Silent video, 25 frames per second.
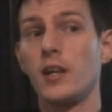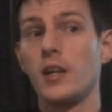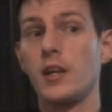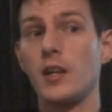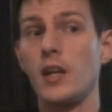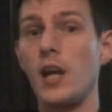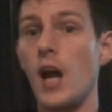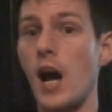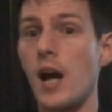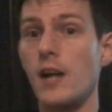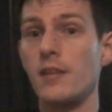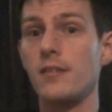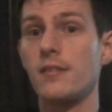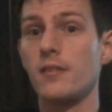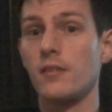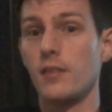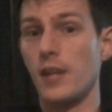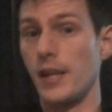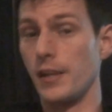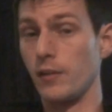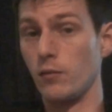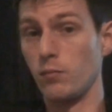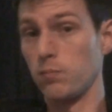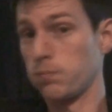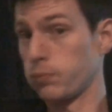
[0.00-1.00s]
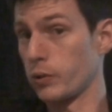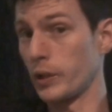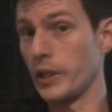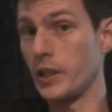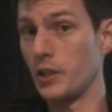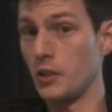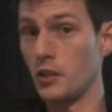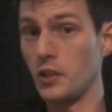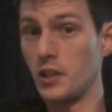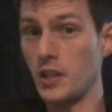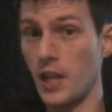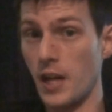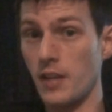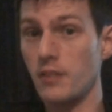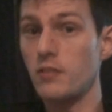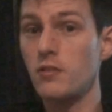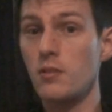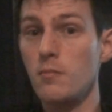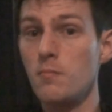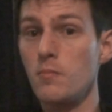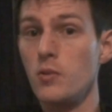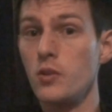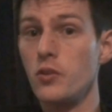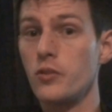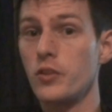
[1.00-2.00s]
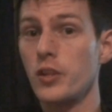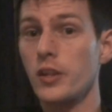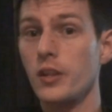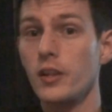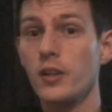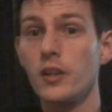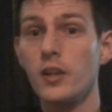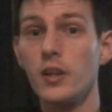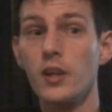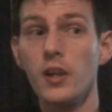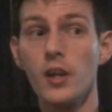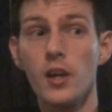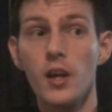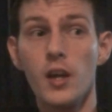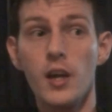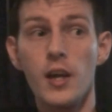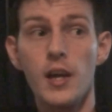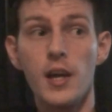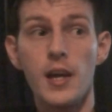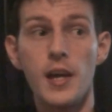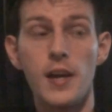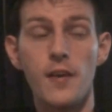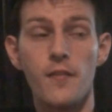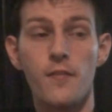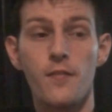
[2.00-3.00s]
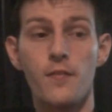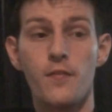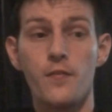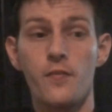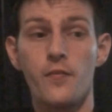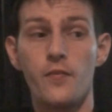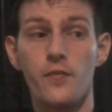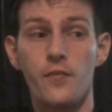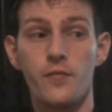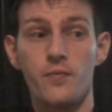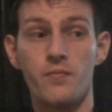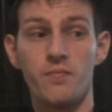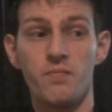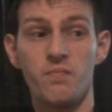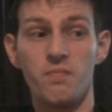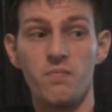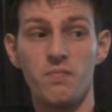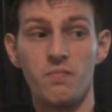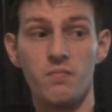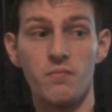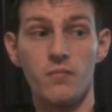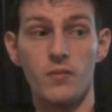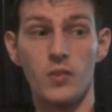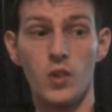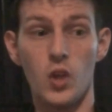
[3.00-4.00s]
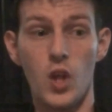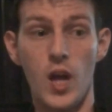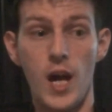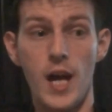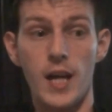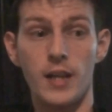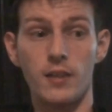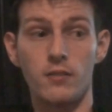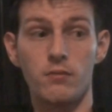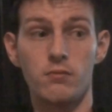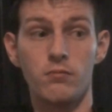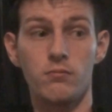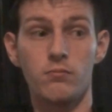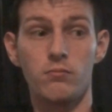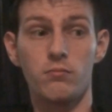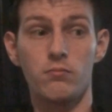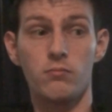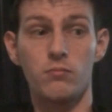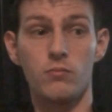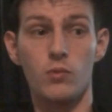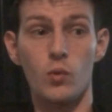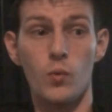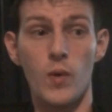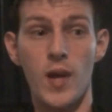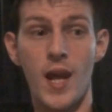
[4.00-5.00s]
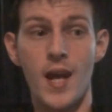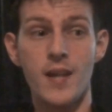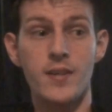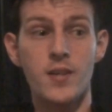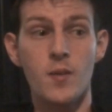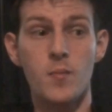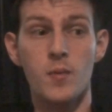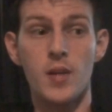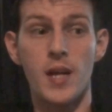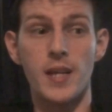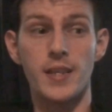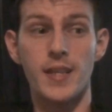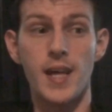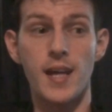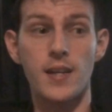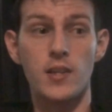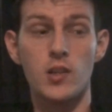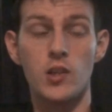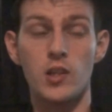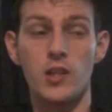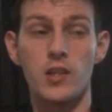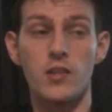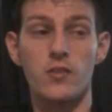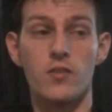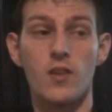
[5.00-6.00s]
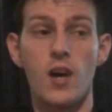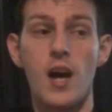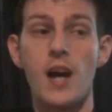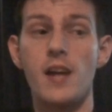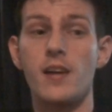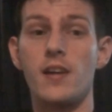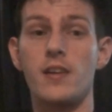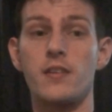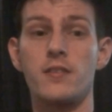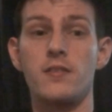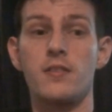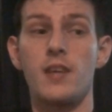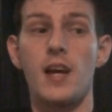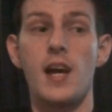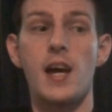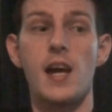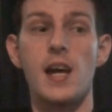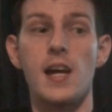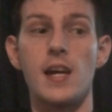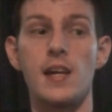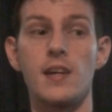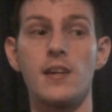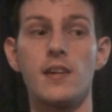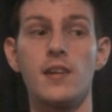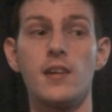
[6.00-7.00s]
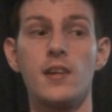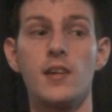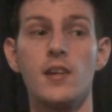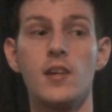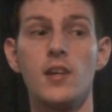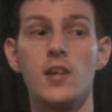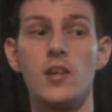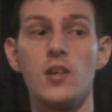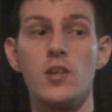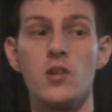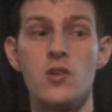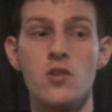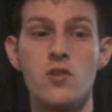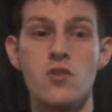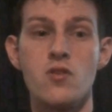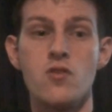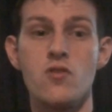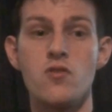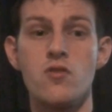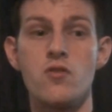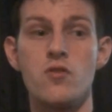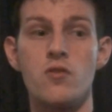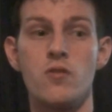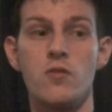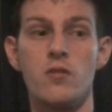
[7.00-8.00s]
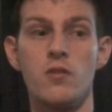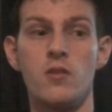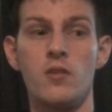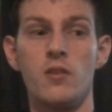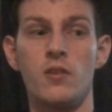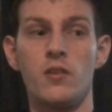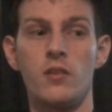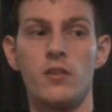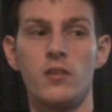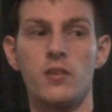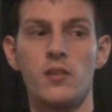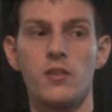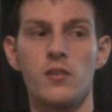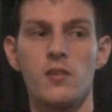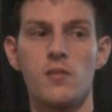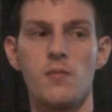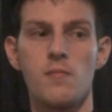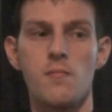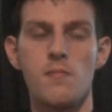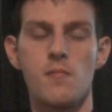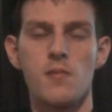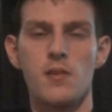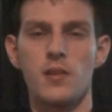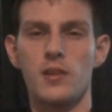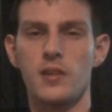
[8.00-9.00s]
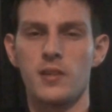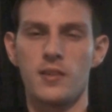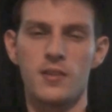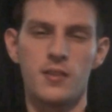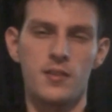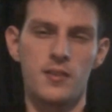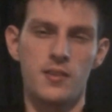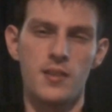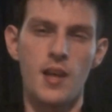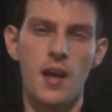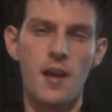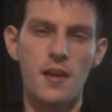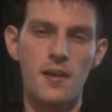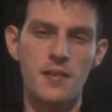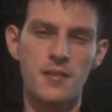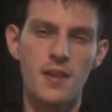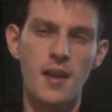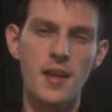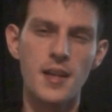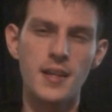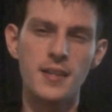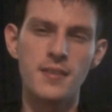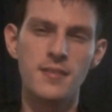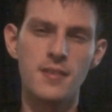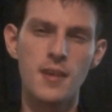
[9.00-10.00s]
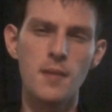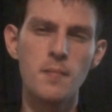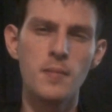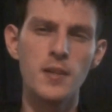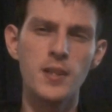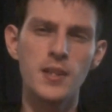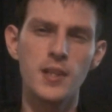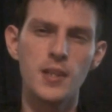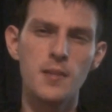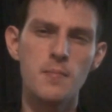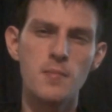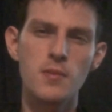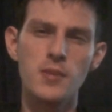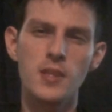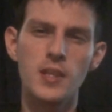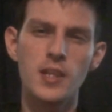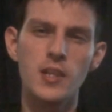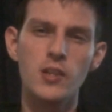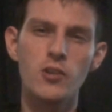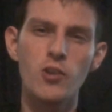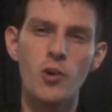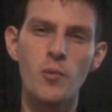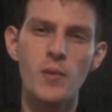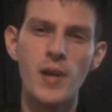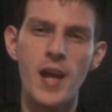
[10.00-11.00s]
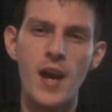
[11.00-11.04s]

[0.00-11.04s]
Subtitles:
pretty good custom music, if, like, we had someone like that to design us a new something similar to the music intro we